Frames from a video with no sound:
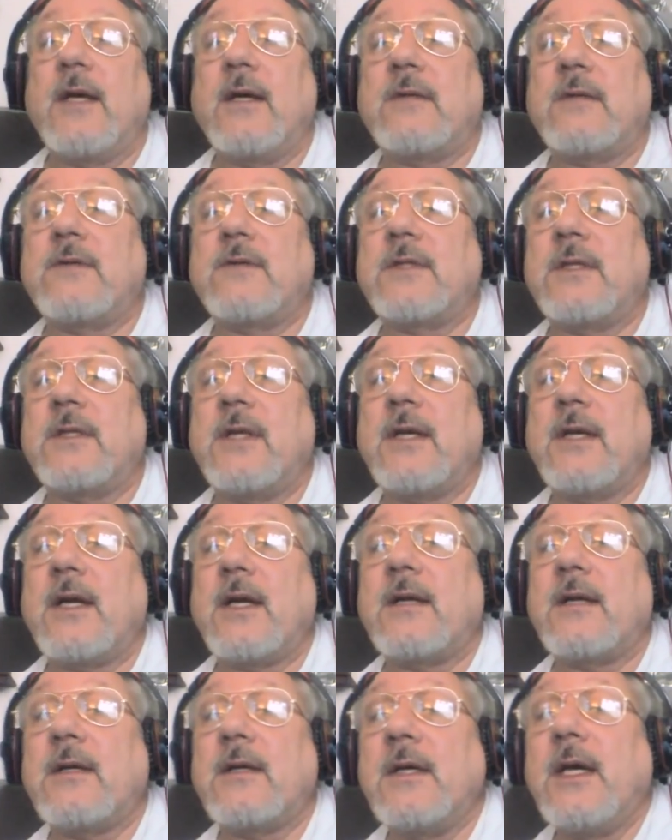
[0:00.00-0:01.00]
It was the
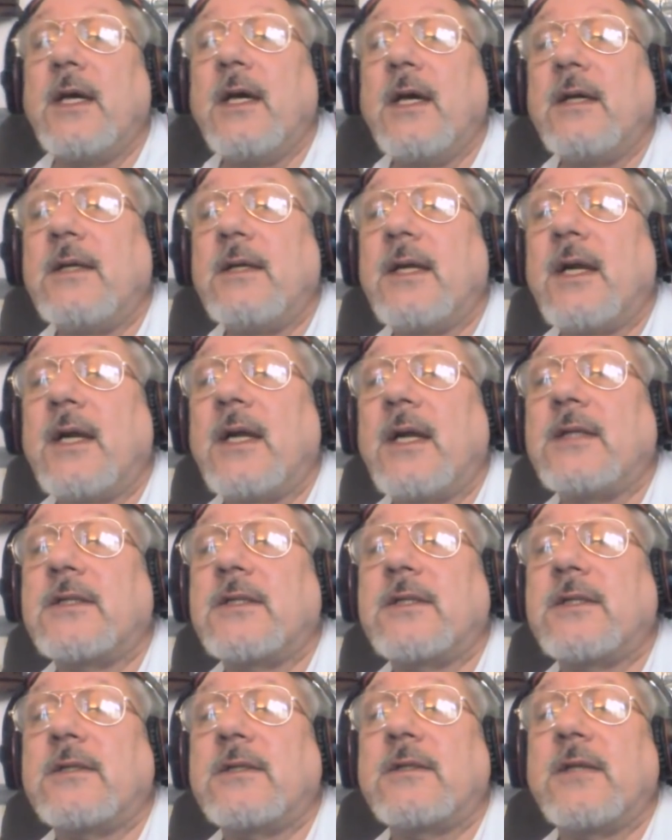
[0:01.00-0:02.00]

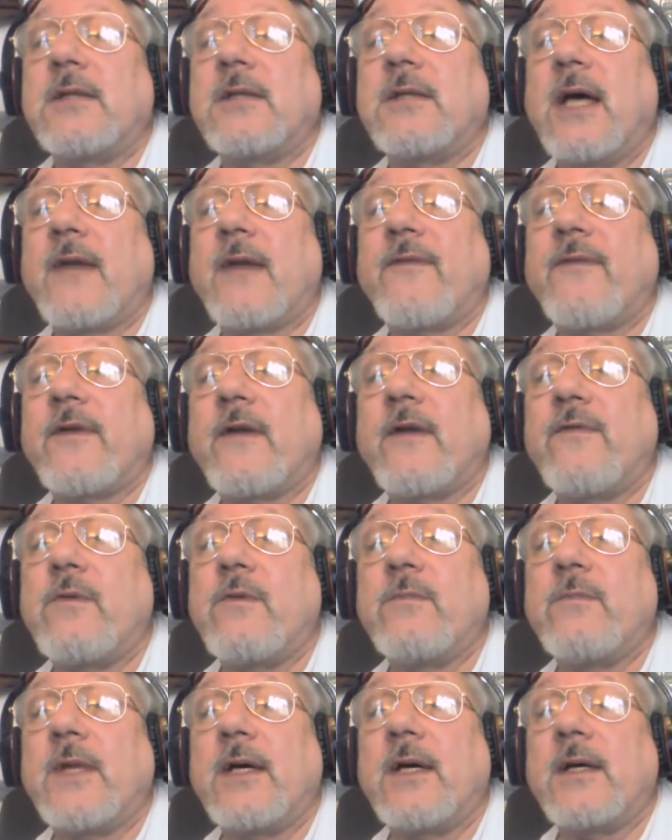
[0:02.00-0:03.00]
Nederlands
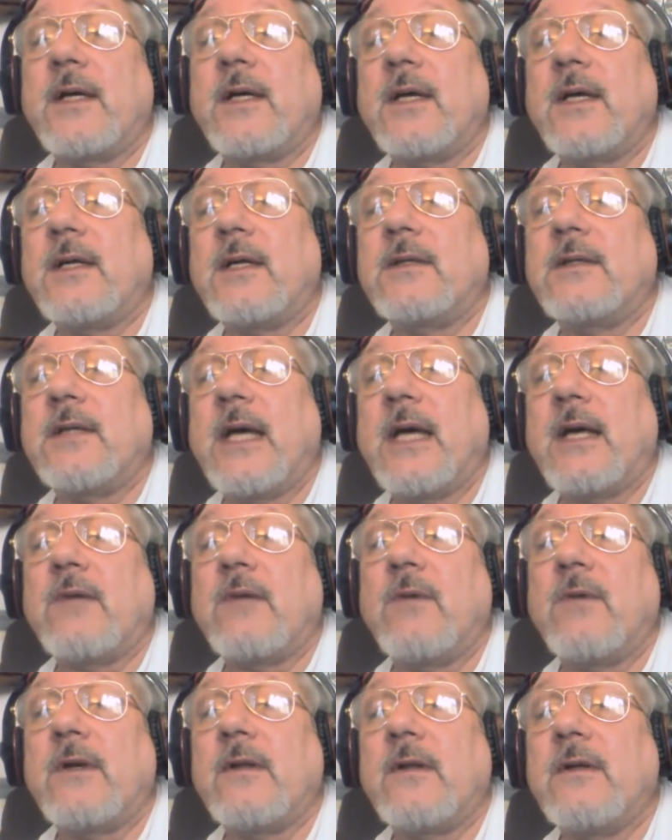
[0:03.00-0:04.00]
Hervormde
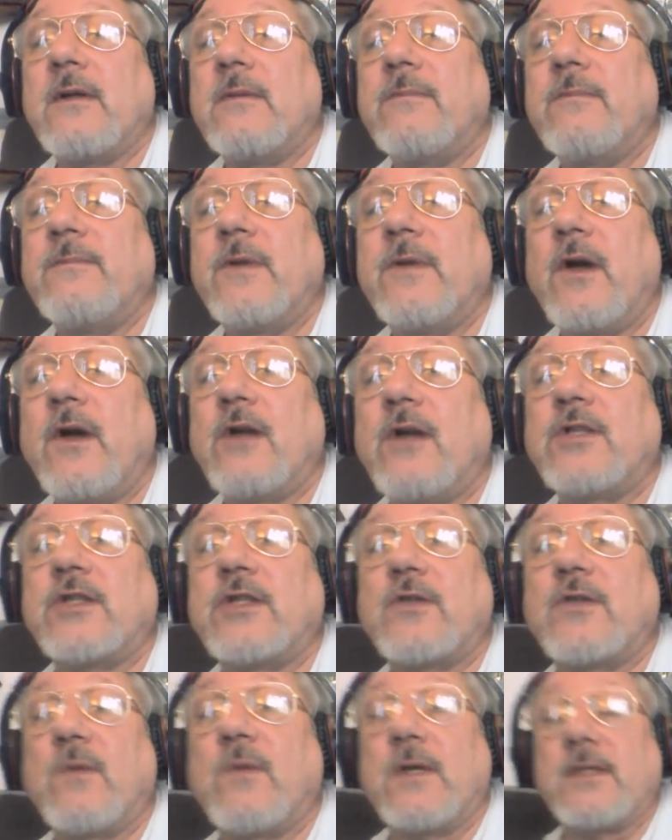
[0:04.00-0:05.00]
Kerk, one of the
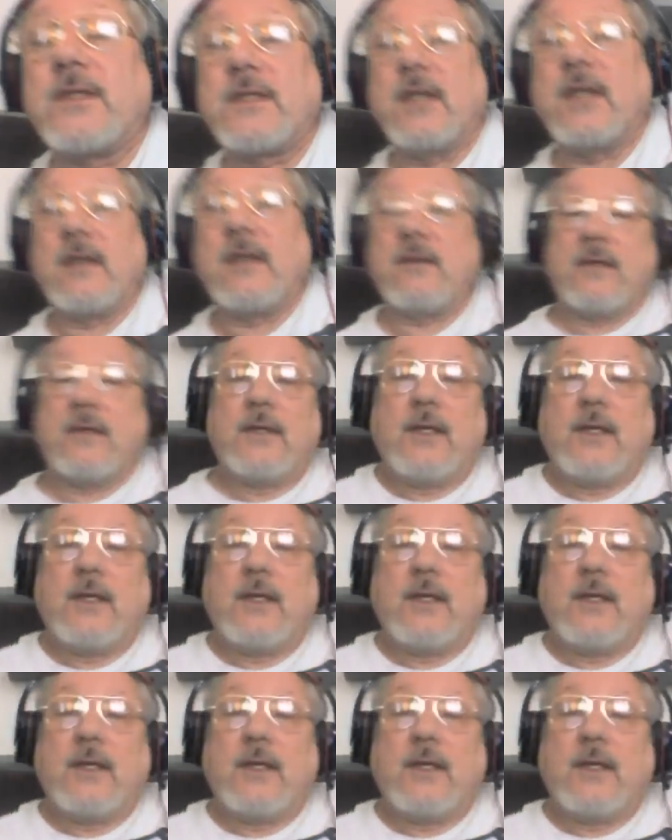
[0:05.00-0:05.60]
largest ones. Yeah.